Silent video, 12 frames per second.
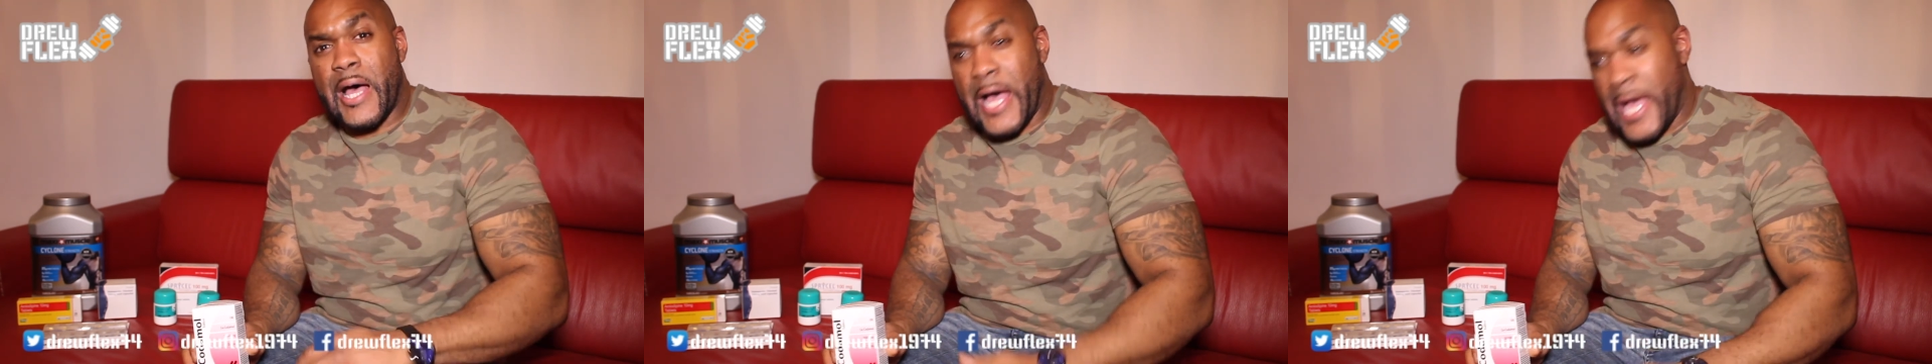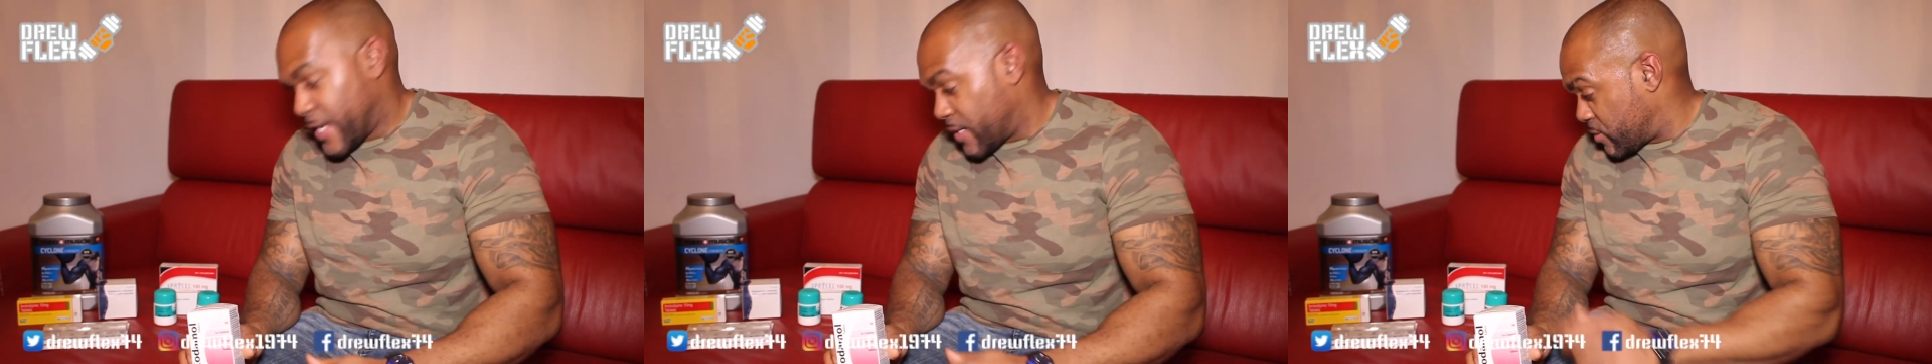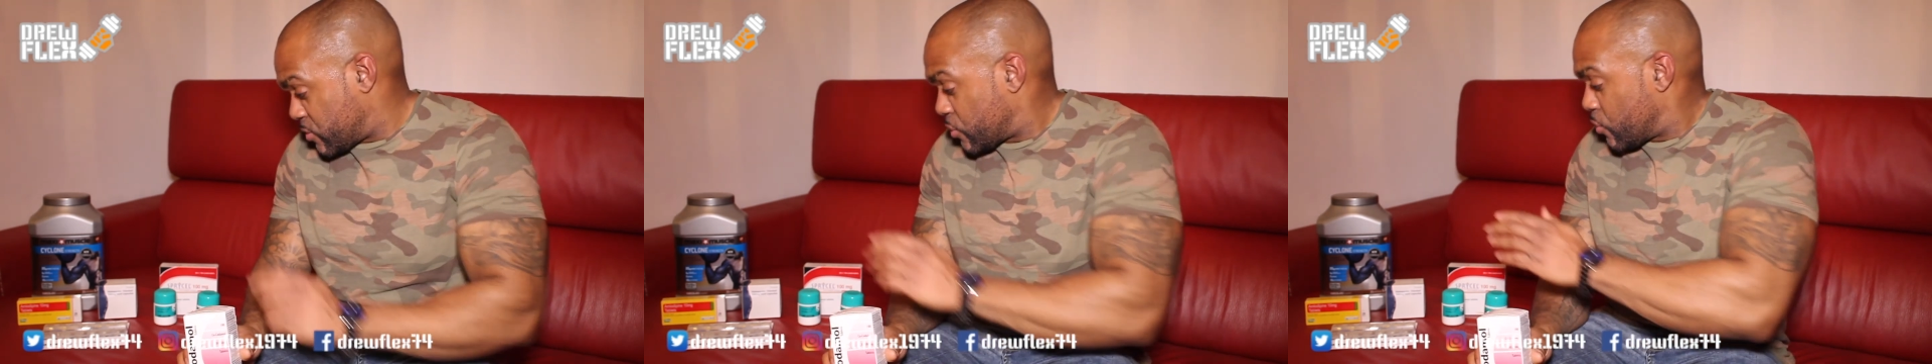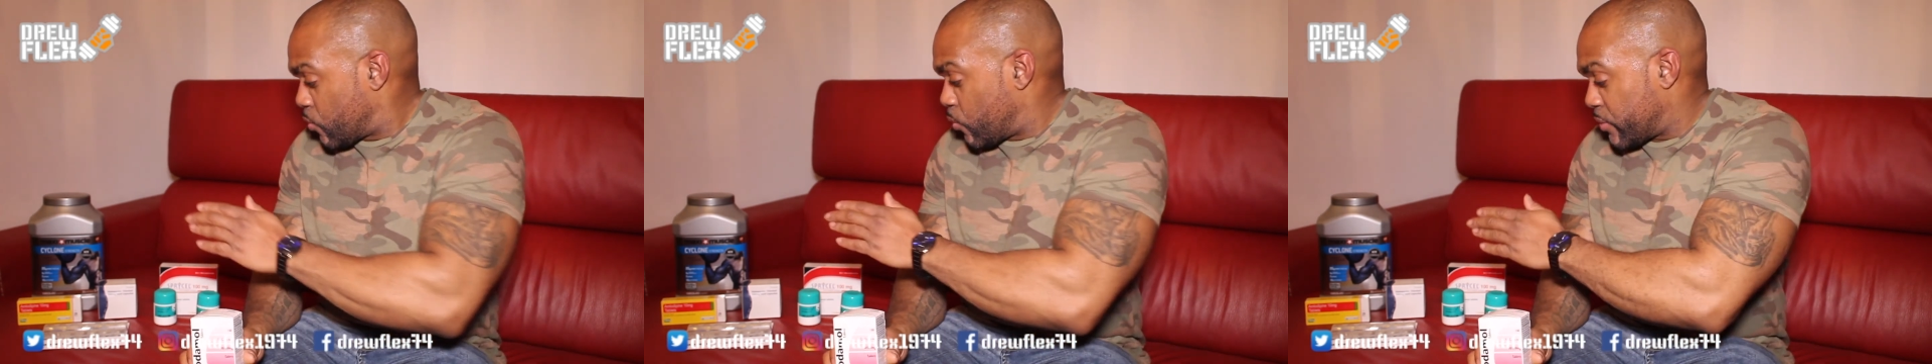and
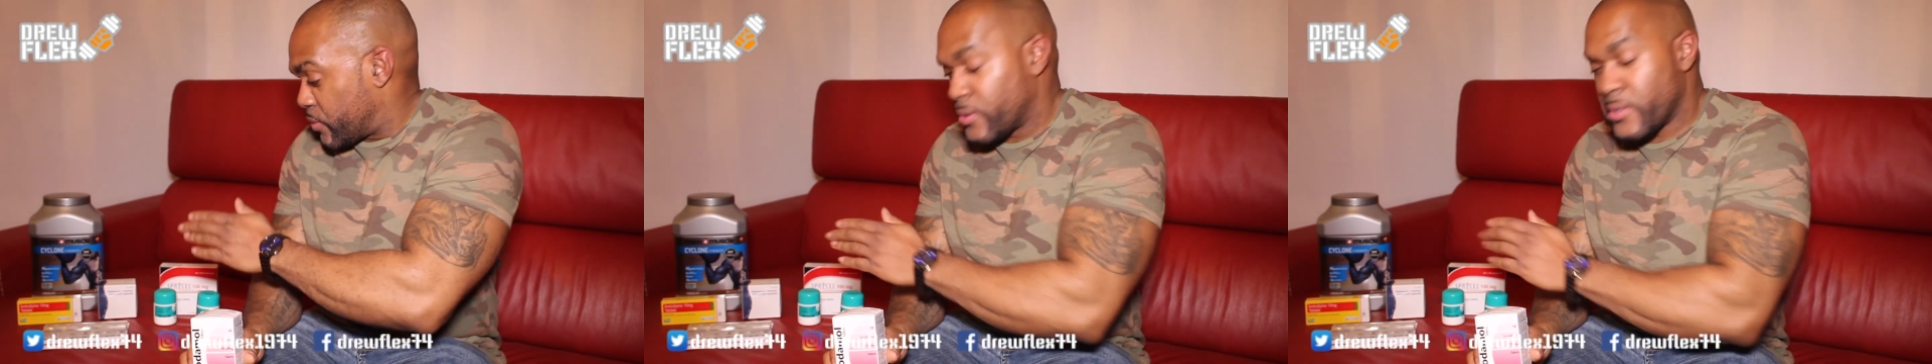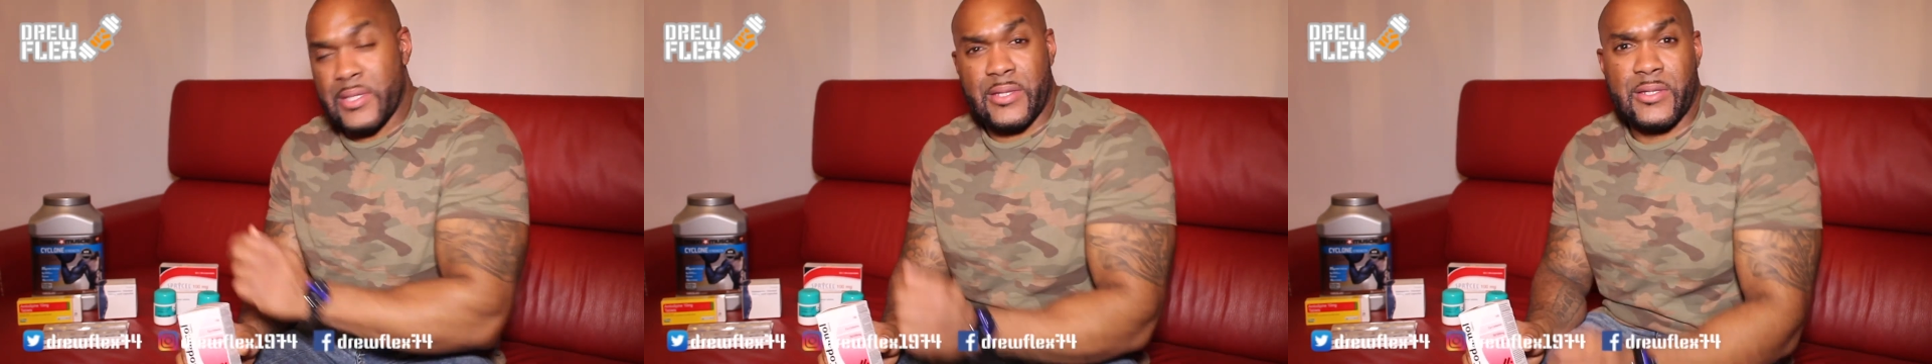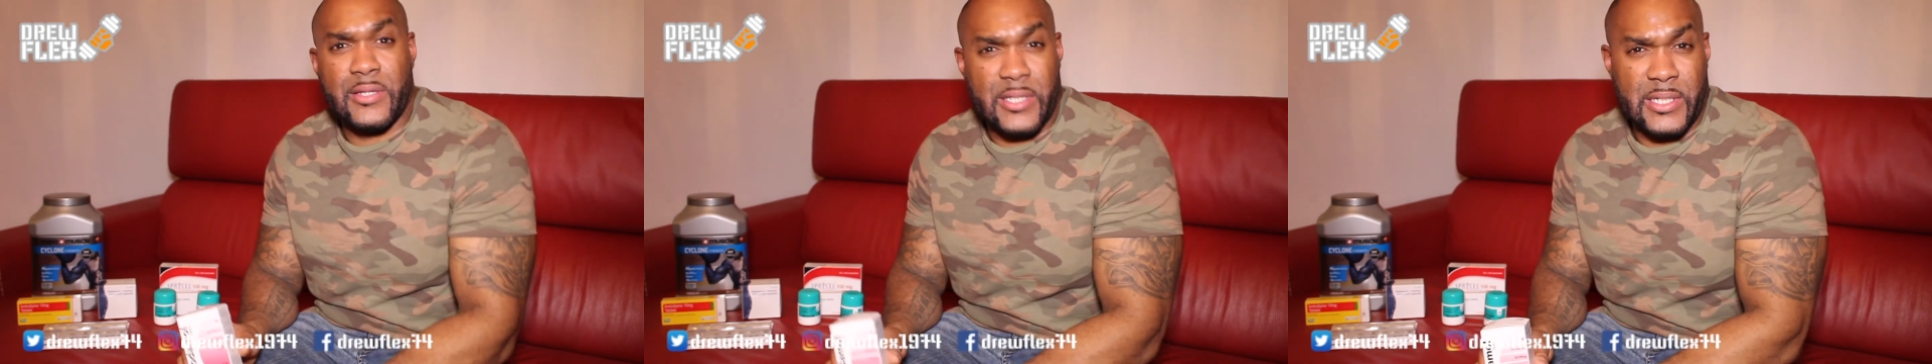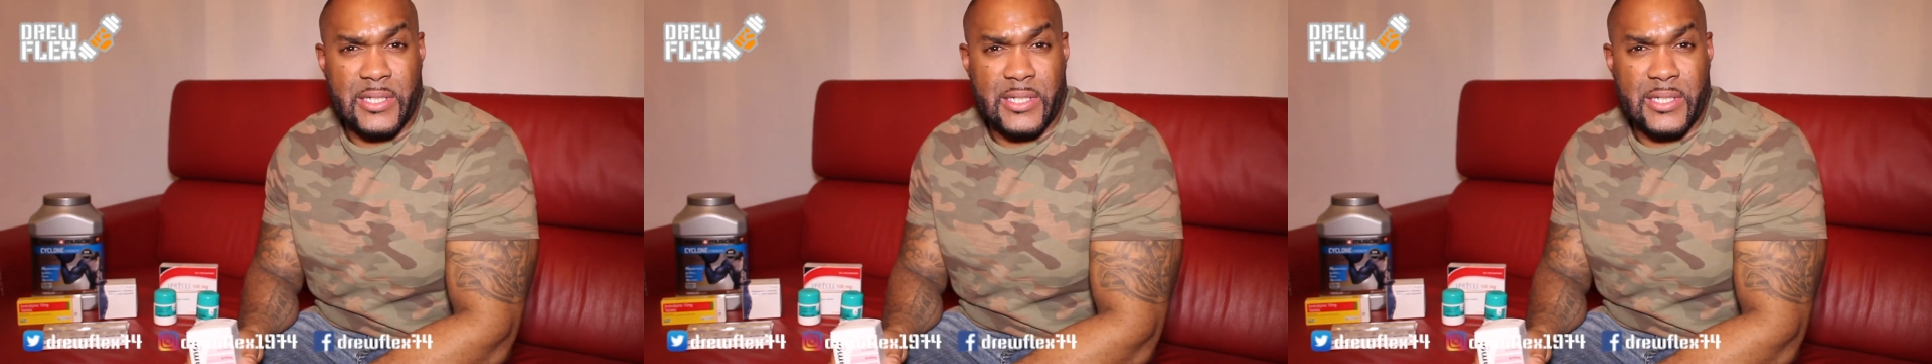with the